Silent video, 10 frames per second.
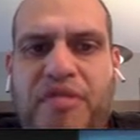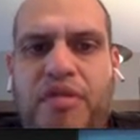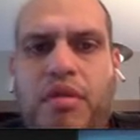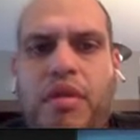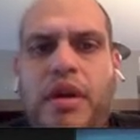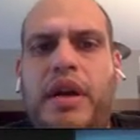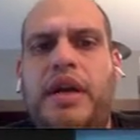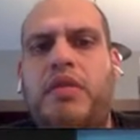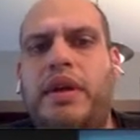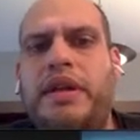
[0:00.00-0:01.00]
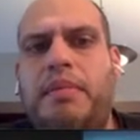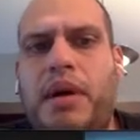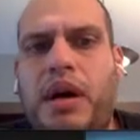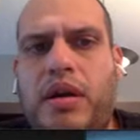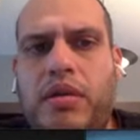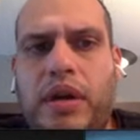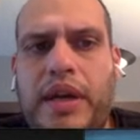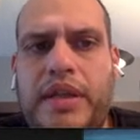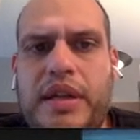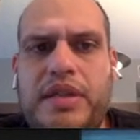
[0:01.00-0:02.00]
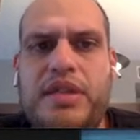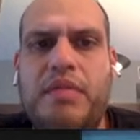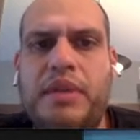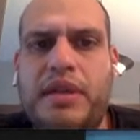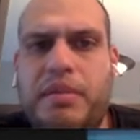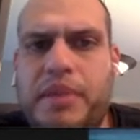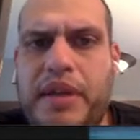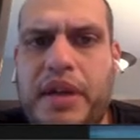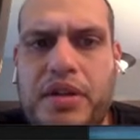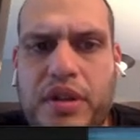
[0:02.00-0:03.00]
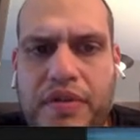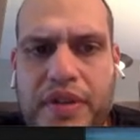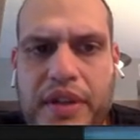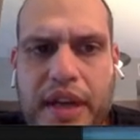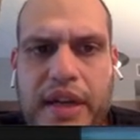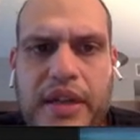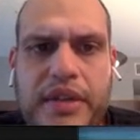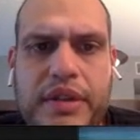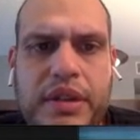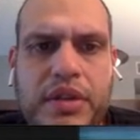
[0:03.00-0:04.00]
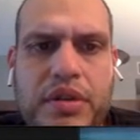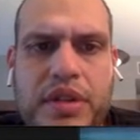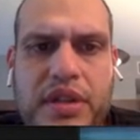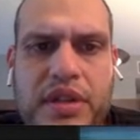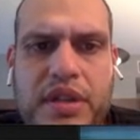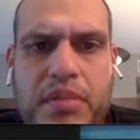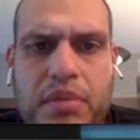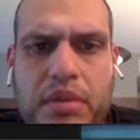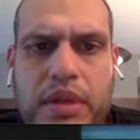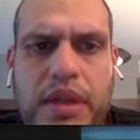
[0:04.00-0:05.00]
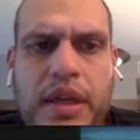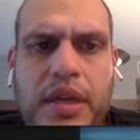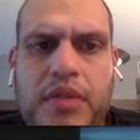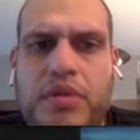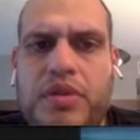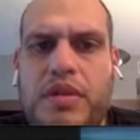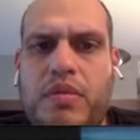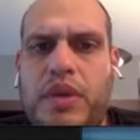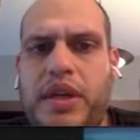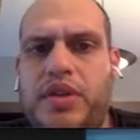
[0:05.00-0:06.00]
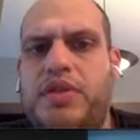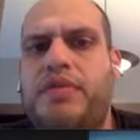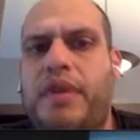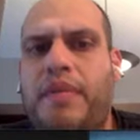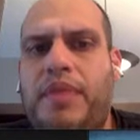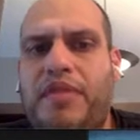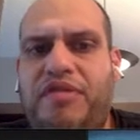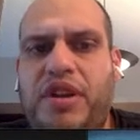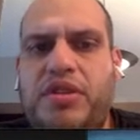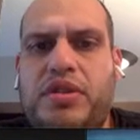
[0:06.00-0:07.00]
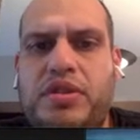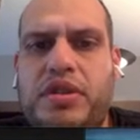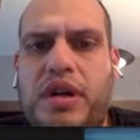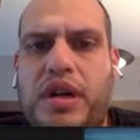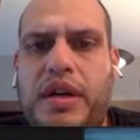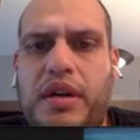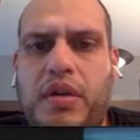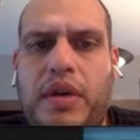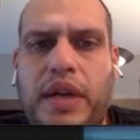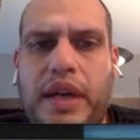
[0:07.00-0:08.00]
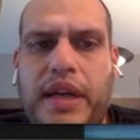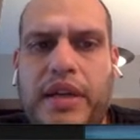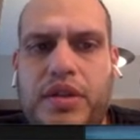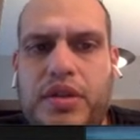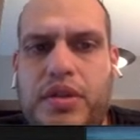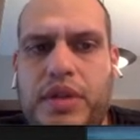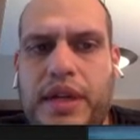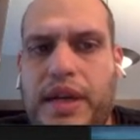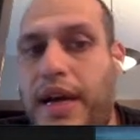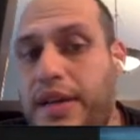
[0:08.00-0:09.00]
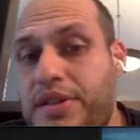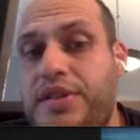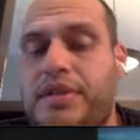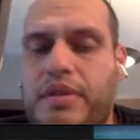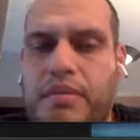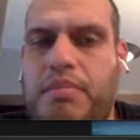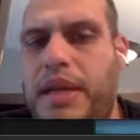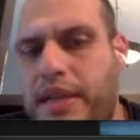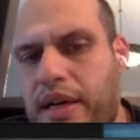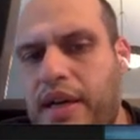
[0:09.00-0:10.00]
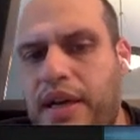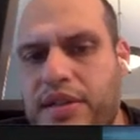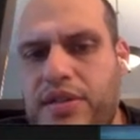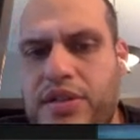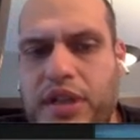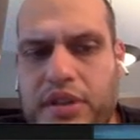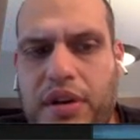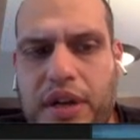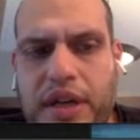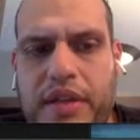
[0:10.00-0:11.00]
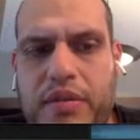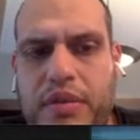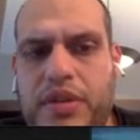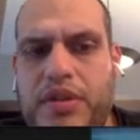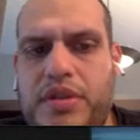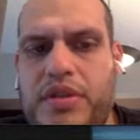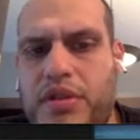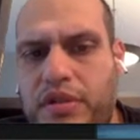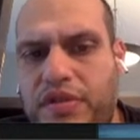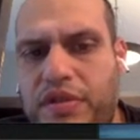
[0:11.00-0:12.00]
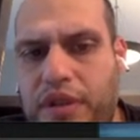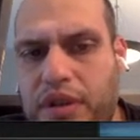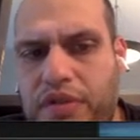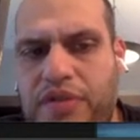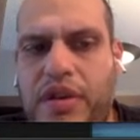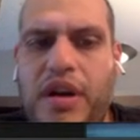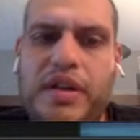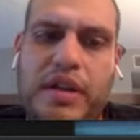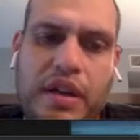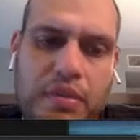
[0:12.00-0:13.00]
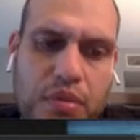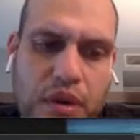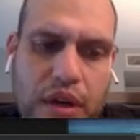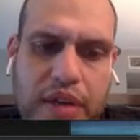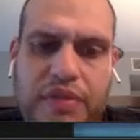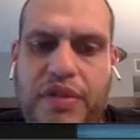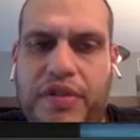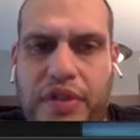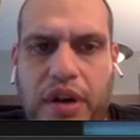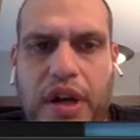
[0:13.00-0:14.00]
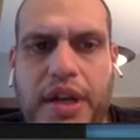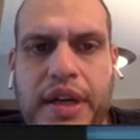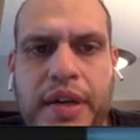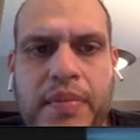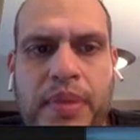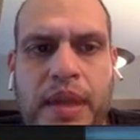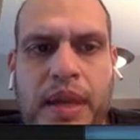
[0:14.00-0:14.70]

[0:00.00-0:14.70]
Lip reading: Before I create the model, I did some interpretation of the data using Seaborn to see which features are correlated to the class, meaning the class is the target, which is 0 for no fraud and 1 for fraud.